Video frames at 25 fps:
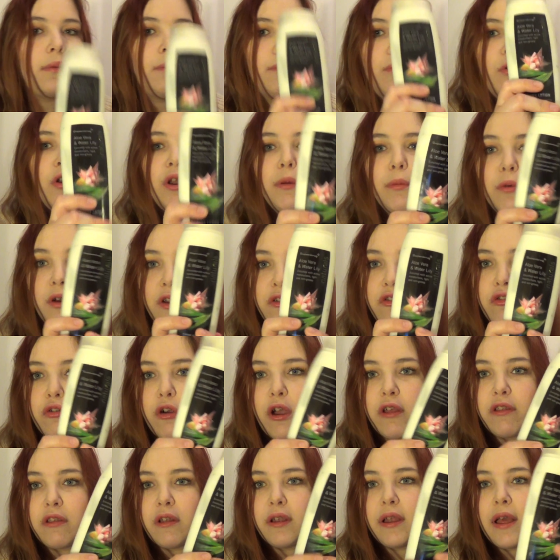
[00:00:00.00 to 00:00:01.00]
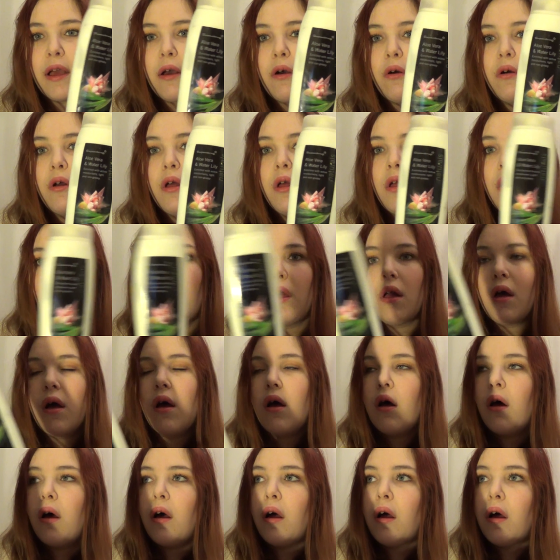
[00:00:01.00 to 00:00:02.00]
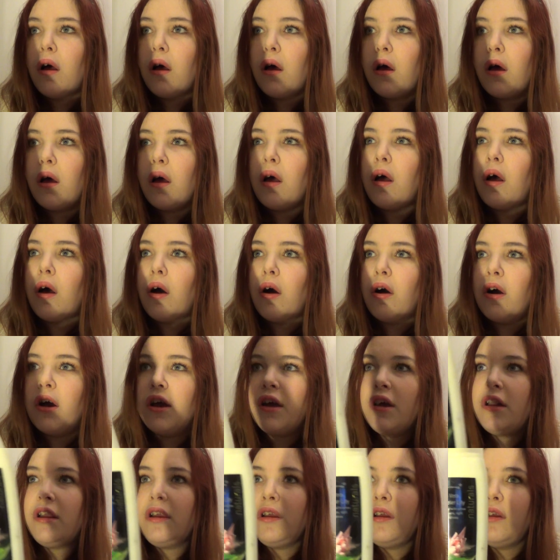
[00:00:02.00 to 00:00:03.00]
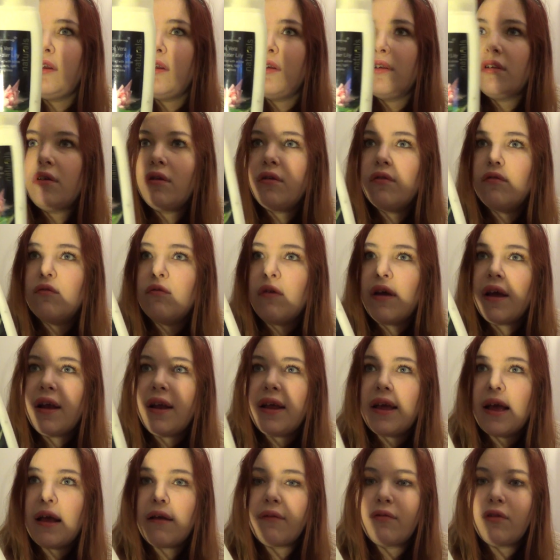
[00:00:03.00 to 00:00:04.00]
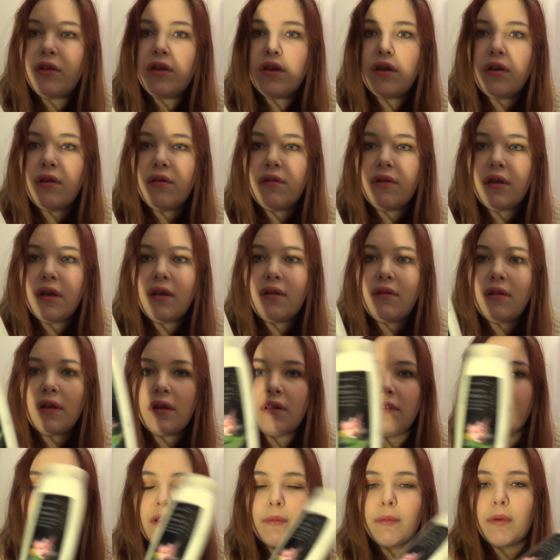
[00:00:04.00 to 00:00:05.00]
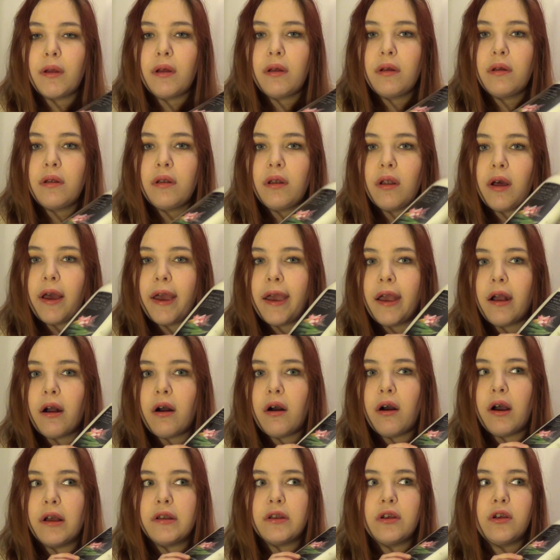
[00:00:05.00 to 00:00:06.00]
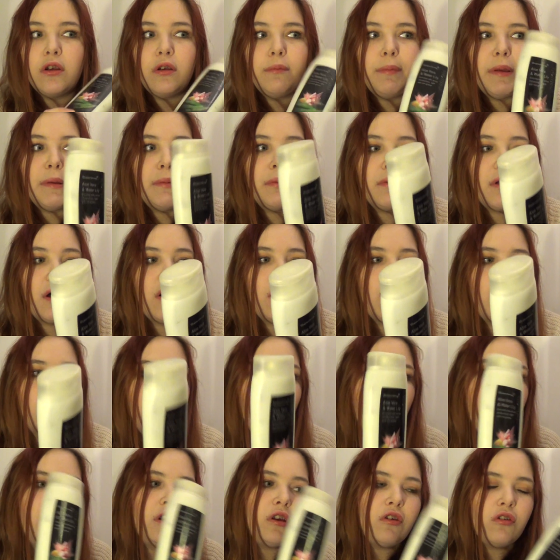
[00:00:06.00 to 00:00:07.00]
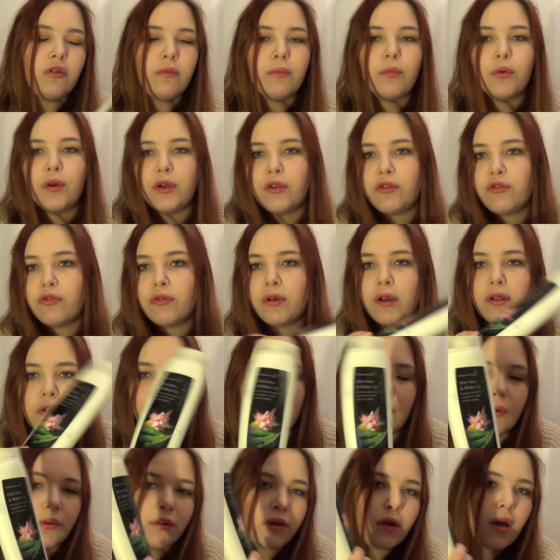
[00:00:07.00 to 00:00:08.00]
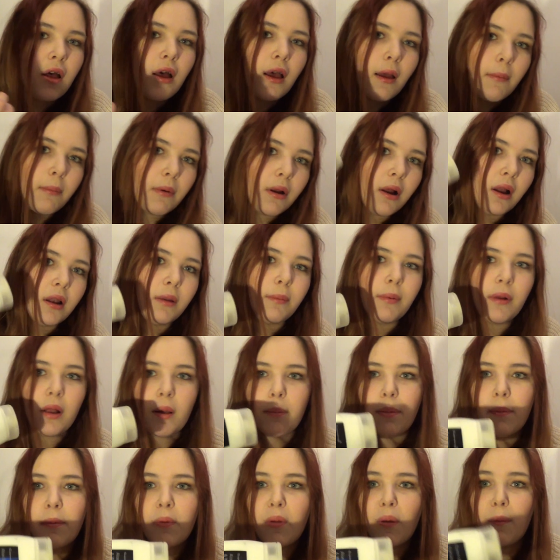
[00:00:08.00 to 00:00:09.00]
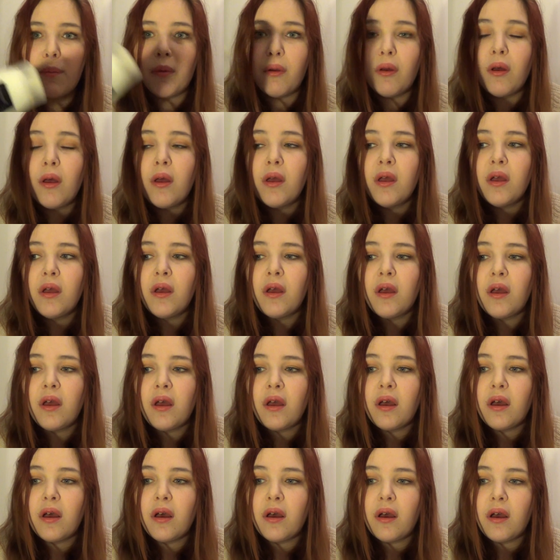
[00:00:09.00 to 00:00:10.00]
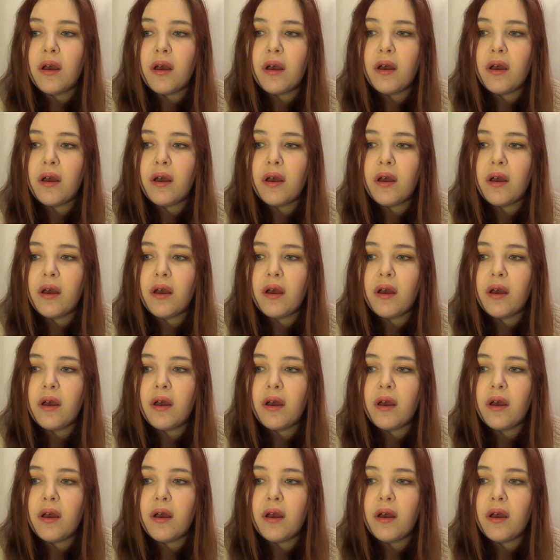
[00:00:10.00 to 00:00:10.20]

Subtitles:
body moisturiser. Now, I rarely have to use this in summer. Like, I know people are like, oh, you should moisturise all the time, blah, blah, blah, blah, blah, but